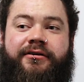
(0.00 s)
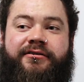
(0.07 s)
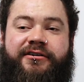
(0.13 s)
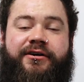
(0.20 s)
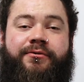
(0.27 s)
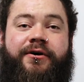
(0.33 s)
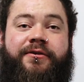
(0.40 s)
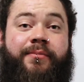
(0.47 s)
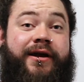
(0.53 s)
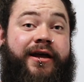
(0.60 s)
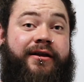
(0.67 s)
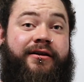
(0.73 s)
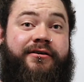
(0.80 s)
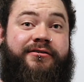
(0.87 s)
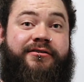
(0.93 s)
see with
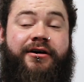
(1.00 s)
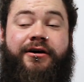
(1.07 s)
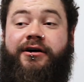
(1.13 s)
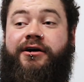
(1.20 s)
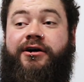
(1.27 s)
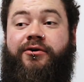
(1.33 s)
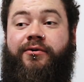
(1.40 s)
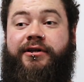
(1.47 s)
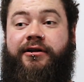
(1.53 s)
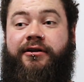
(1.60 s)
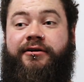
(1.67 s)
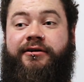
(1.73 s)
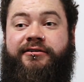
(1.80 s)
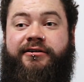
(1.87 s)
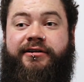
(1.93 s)
beginners when they're
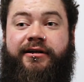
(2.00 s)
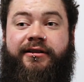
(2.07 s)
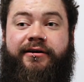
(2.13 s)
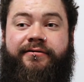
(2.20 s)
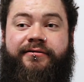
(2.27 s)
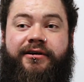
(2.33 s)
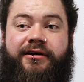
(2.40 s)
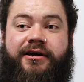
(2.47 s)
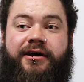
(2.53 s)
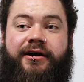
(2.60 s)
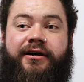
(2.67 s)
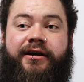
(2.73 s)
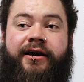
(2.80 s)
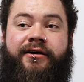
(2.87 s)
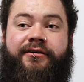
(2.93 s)
learning to deadlift
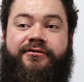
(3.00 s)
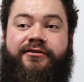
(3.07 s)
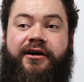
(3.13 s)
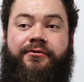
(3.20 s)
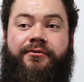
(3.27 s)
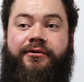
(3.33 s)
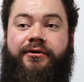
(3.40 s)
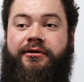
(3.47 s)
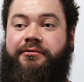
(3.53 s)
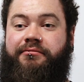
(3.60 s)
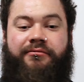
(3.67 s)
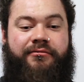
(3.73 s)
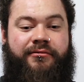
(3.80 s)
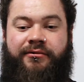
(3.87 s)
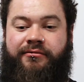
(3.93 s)
is they will
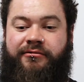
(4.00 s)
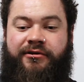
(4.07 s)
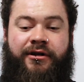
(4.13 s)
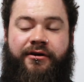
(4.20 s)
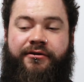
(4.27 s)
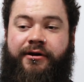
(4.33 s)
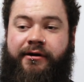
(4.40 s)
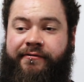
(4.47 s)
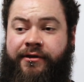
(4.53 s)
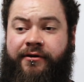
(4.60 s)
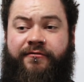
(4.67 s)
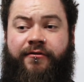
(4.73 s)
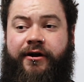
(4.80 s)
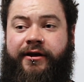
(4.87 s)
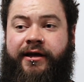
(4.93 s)
do everything
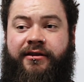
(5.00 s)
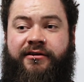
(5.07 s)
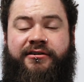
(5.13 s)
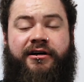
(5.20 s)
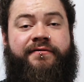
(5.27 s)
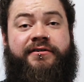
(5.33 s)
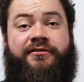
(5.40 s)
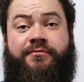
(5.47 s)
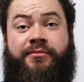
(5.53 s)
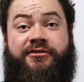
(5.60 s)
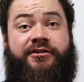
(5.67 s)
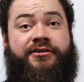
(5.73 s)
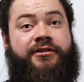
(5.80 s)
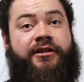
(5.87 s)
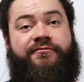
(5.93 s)
right, get themselves into
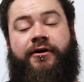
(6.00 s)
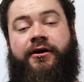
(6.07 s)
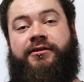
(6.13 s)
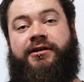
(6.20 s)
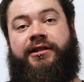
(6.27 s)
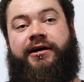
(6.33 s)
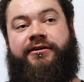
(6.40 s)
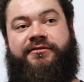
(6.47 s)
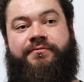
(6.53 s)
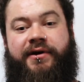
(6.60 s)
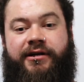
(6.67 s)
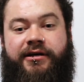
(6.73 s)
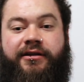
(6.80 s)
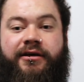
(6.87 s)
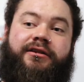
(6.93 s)
position, and right at the last
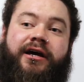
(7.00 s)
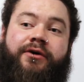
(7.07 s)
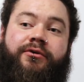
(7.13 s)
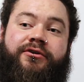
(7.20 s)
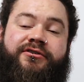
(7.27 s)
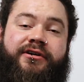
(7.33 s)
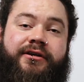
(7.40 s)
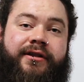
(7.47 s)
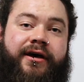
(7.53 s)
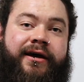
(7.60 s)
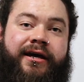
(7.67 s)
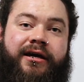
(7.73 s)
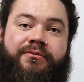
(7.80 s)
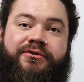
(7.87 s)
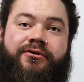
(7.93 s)
minute they will sit their
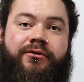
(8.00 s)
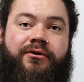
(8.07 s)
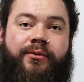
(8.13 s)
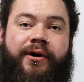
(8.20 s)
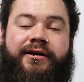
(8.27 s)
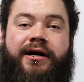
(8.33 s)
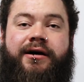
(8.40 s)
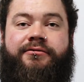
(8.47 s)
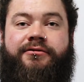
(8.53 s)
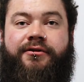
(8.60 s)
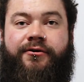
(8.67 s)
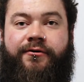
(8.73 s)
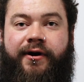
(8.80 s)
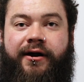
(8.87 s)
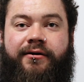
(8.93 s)
hips all the way down to the
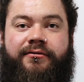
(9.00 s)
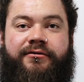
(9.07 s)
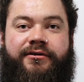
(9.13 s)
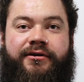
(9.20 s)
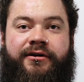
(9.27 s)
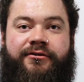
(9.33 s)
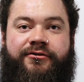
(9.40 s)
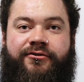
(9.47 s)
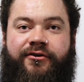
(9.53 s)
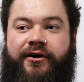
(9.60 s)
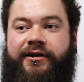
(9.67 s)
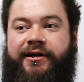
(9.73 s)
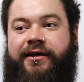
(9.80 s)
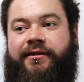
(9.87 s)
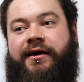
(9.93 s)
ground and try
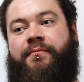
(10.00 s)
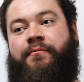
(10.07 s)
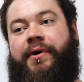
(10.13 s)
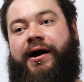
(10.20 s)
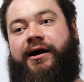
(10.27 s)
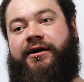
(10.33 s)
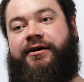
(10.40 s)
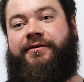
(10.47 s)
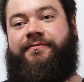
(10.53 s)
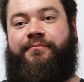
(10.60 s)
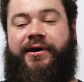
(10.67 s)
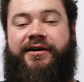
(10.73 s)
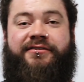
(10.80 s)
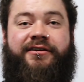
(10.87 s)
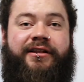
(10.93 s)
and get their back
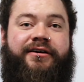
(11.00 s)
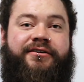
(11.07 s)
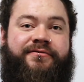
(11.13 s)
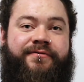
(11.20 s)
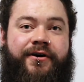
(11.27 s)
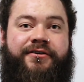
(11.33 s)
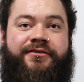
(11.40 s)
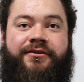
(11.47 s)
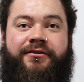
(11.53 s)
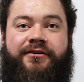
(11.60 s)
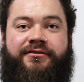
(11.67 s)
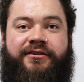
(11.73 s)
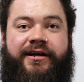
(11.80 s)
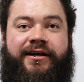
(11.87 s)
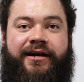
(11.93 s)
basically as vertical
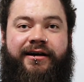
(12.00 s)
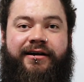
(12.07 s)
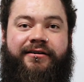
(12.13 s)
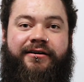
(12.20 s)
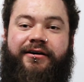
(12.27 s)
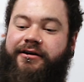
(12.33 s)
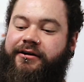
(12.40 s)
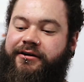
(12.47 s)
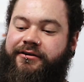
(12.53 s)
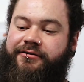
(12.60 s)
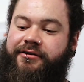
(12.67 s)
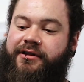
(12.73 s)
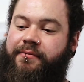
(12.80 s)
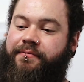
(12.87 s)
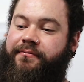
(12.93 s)
as they can, so
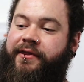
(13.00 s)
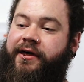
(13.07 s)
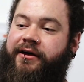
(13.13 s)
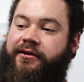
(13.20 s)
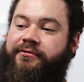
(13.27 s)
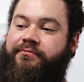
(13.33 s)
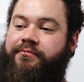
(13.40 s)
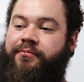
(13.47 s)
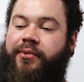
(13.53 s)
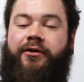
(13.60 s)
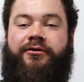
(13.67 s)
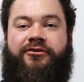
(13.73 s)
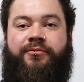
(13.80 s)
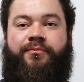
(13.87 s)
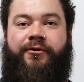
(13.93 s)
they're
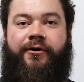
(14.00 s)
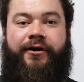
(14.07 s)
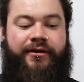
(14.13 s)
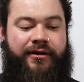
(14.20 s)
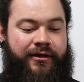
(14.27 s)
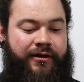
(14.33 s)
bolt upright,